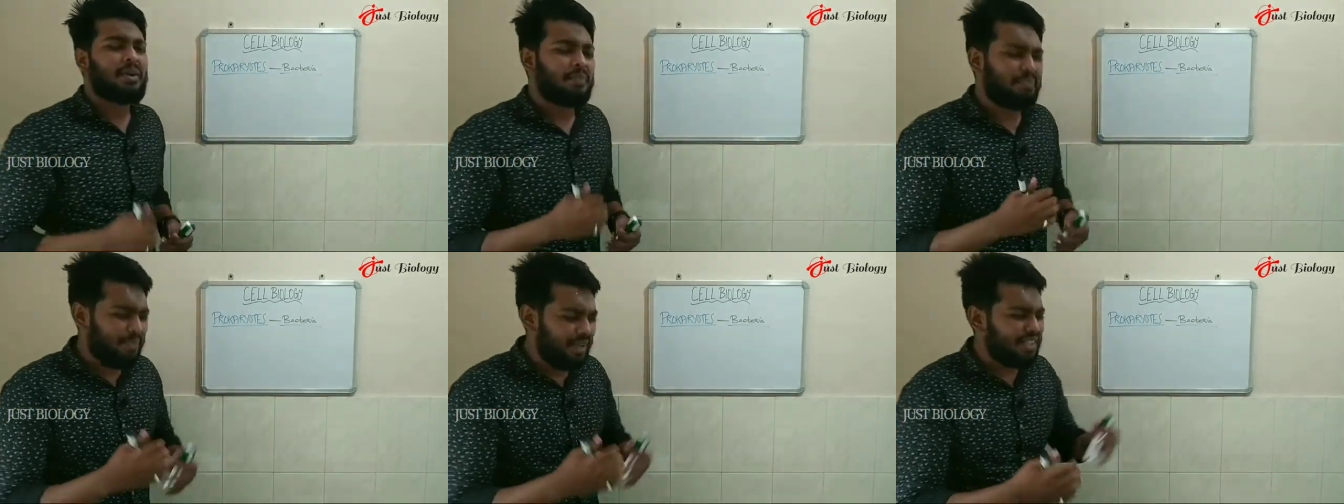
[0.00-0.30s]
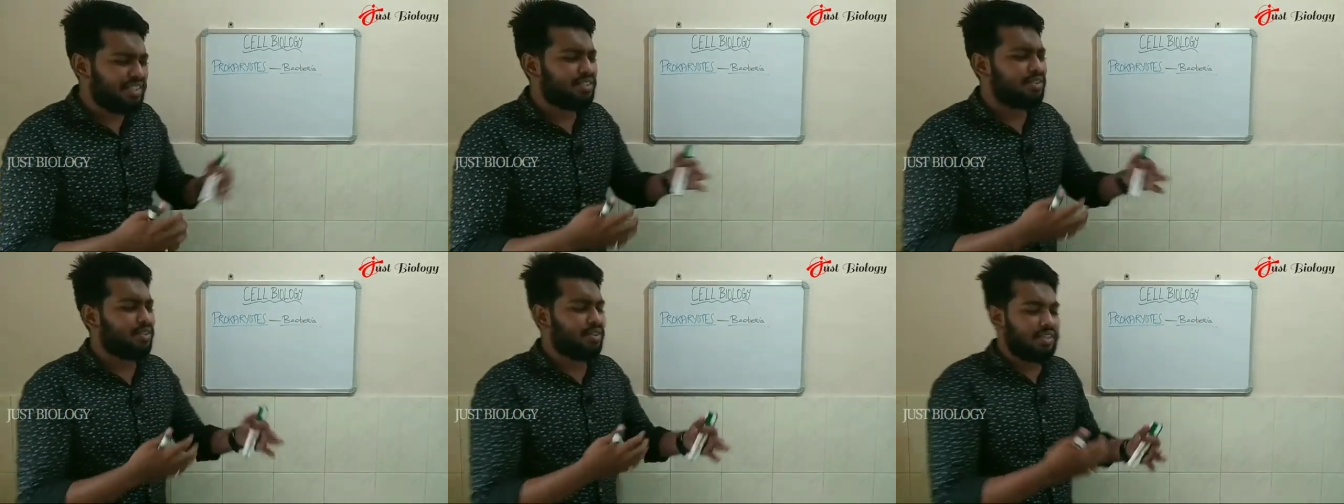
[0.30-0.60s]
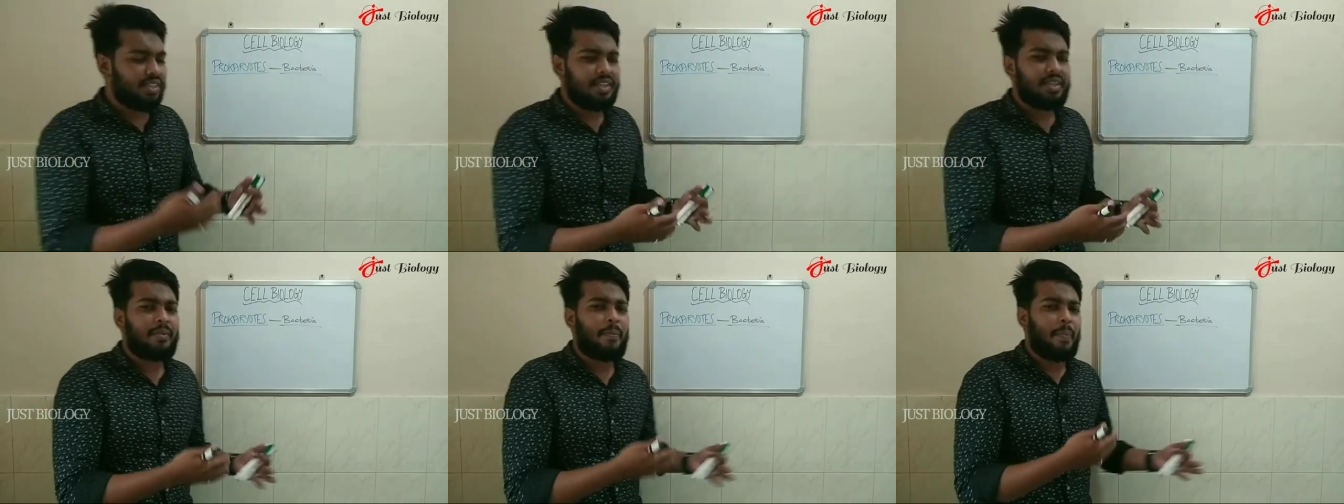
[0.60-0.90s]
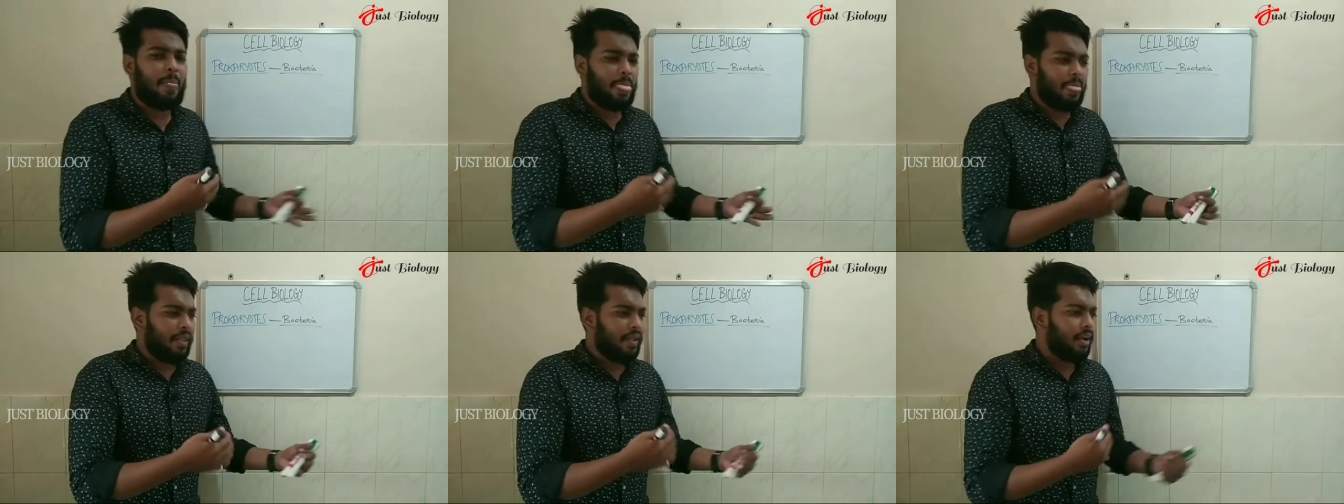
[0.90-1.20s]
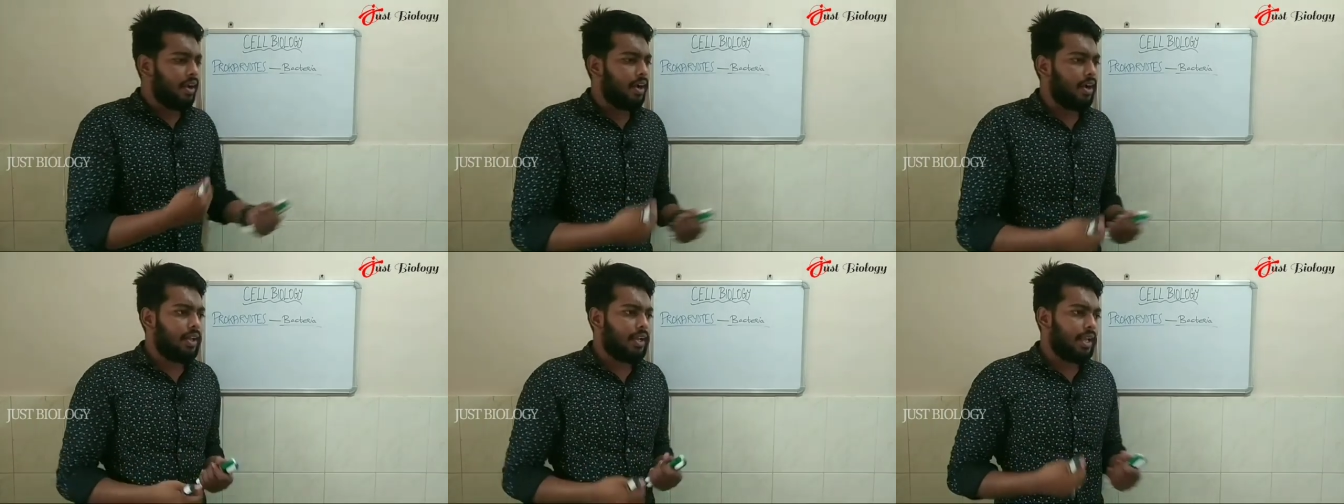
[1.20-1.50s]
based on the
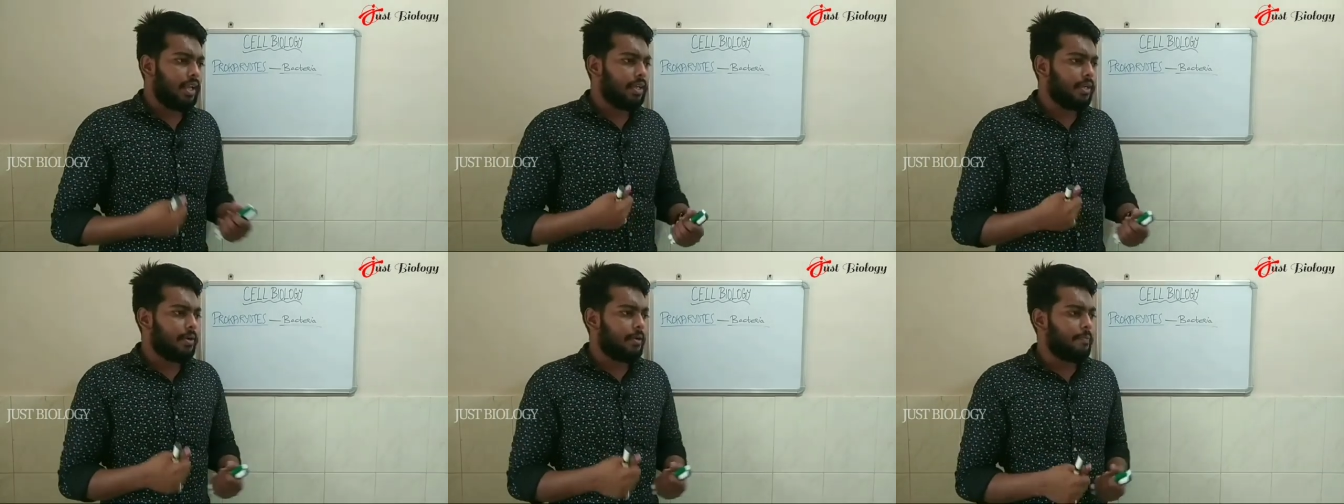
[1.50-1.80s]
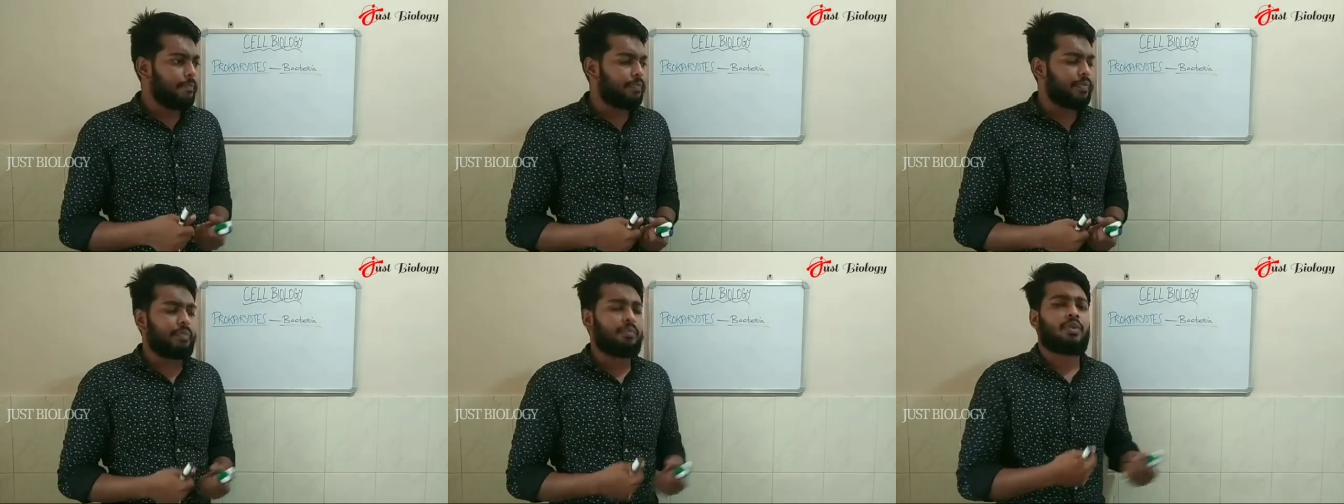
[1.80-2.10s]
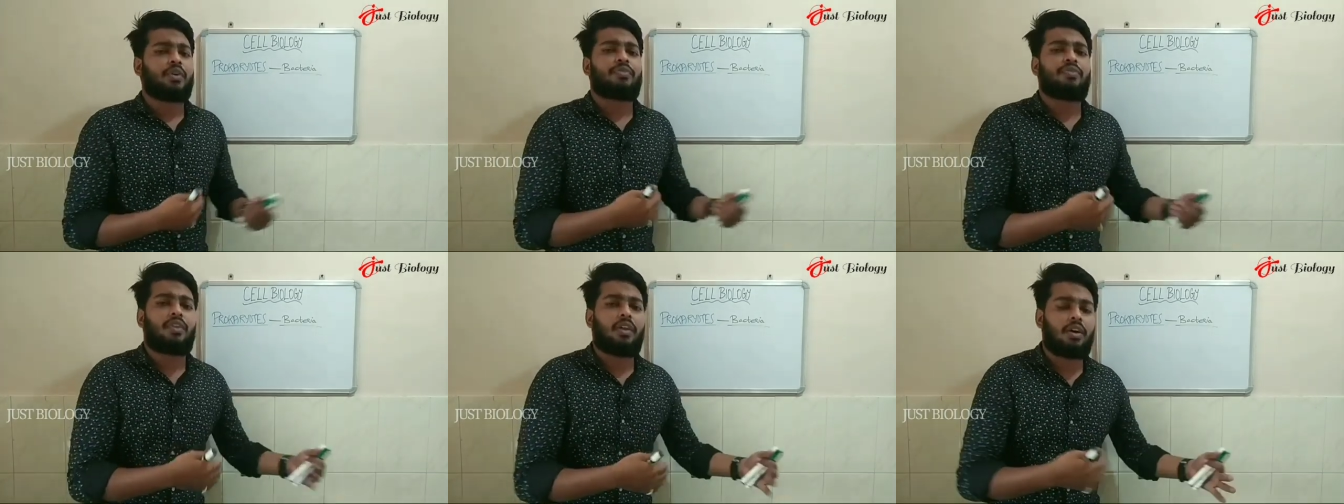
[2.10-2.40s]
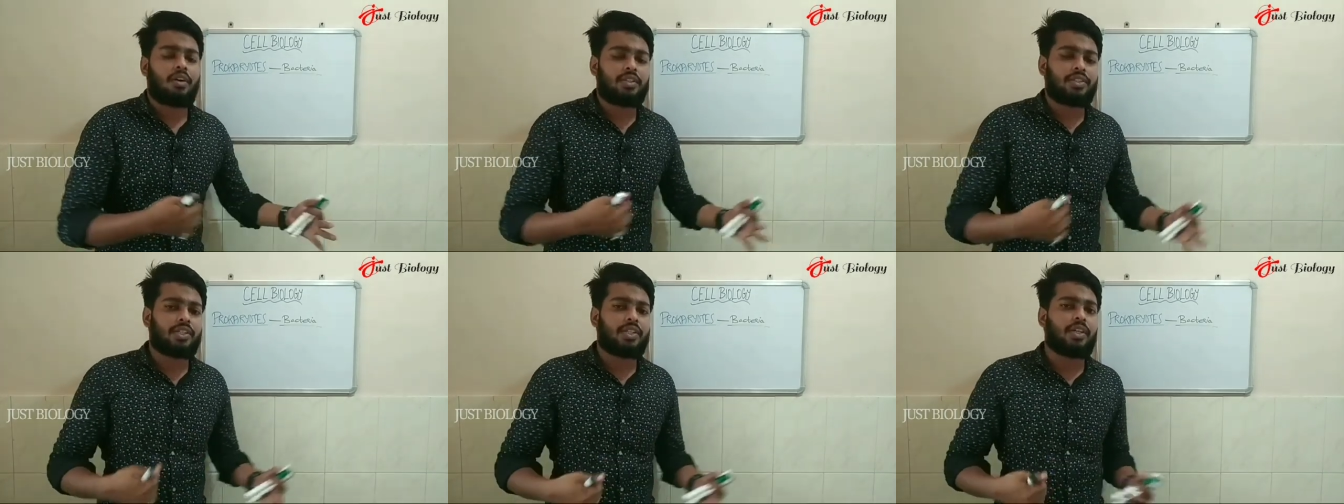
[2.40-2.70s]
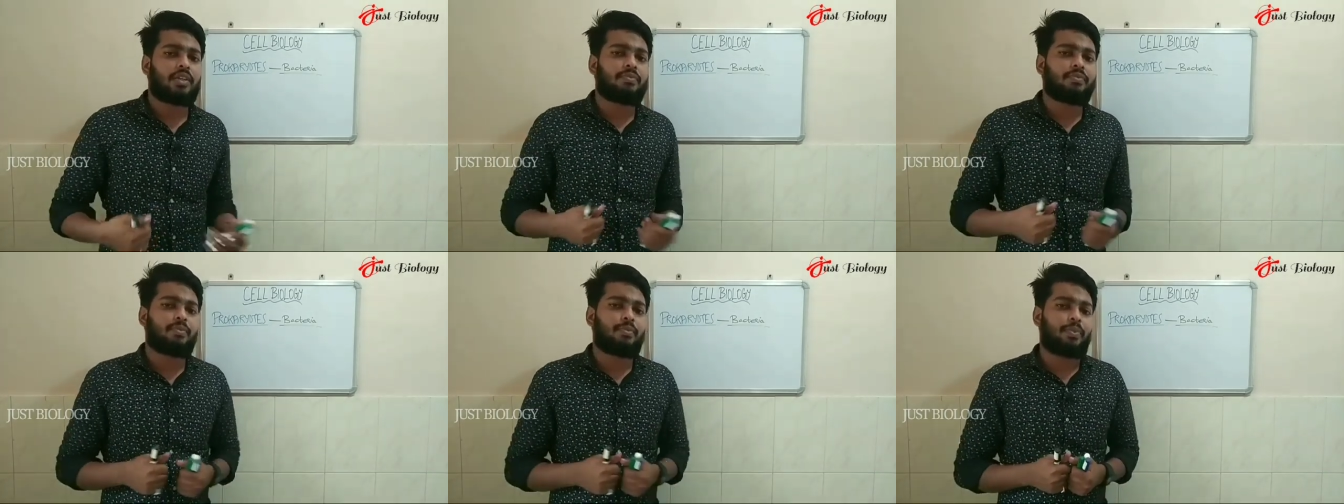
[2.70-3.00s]
like
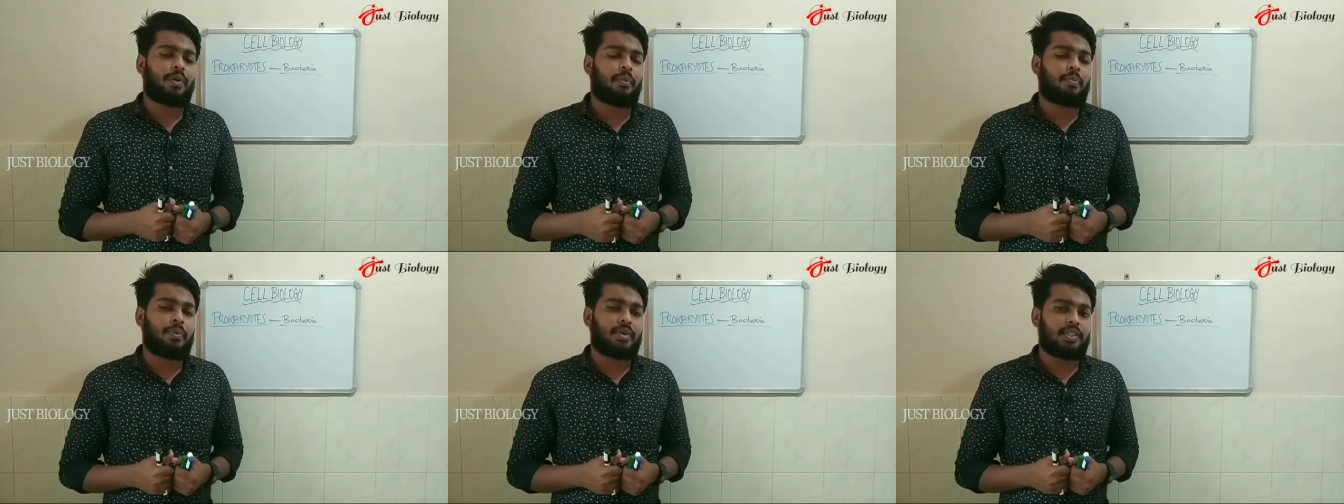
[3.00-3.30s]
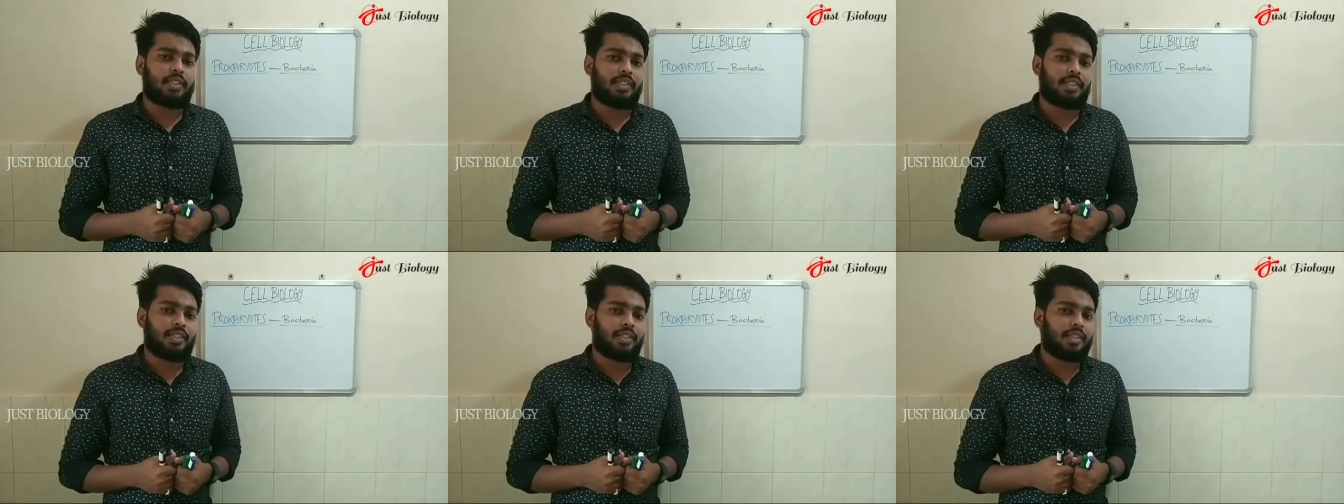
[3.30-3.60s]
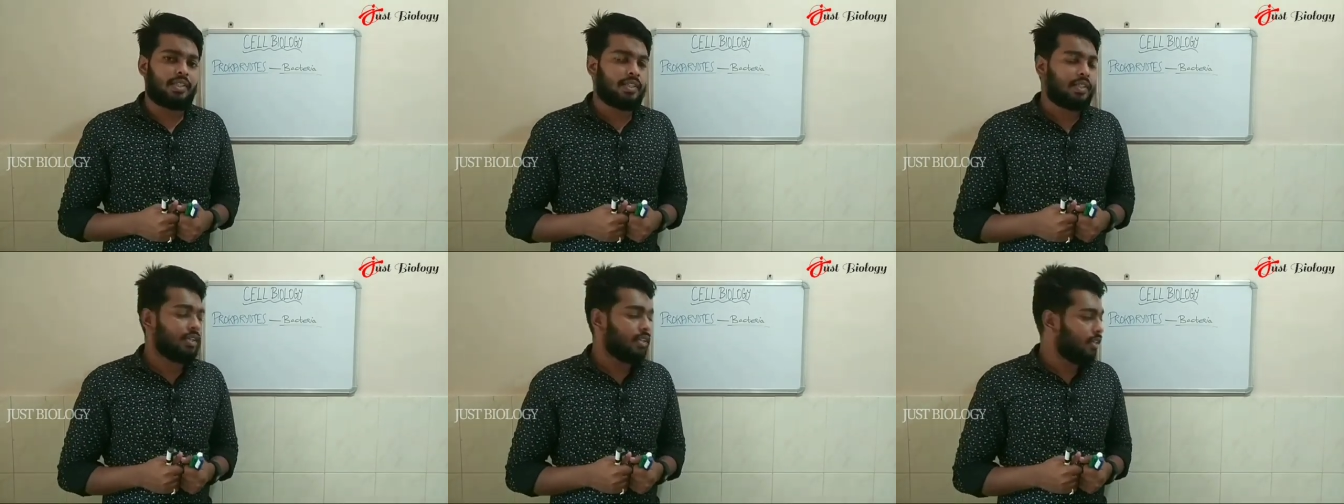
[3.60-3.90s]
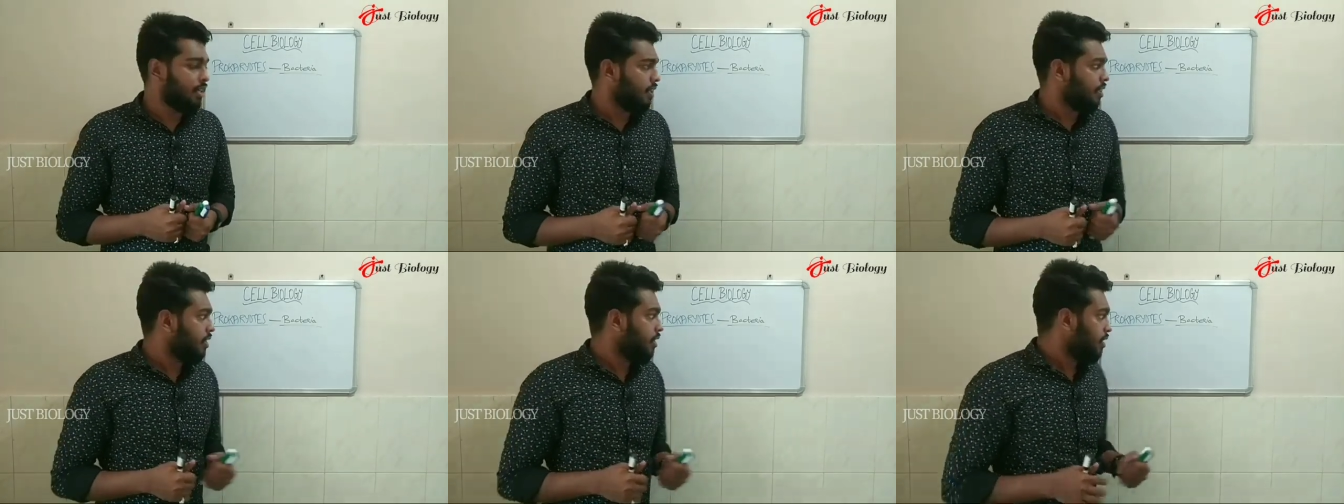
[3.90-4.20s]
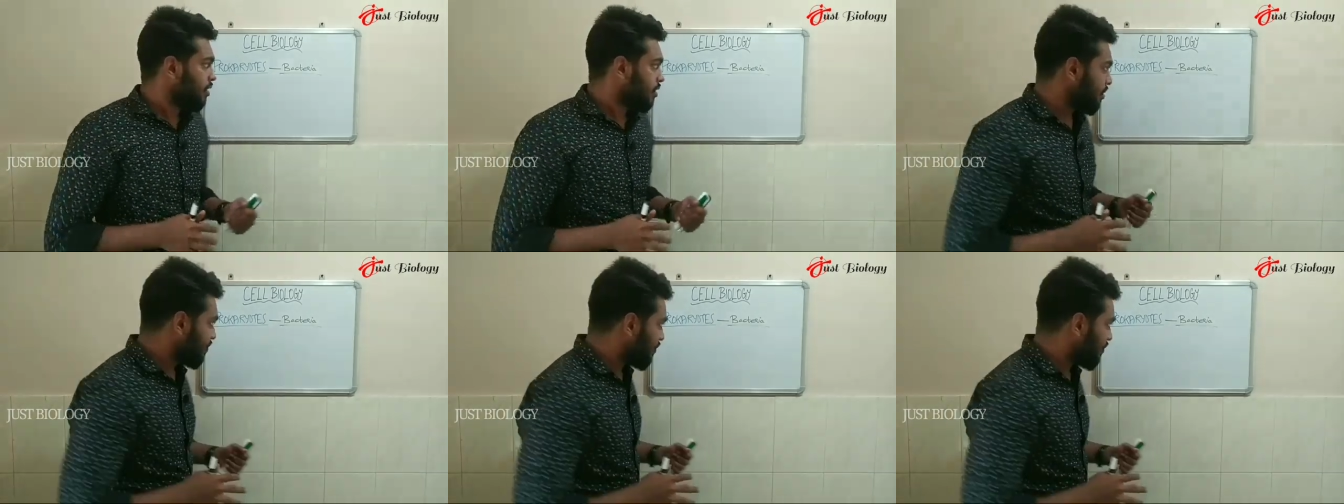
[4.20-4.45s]
morphological property. The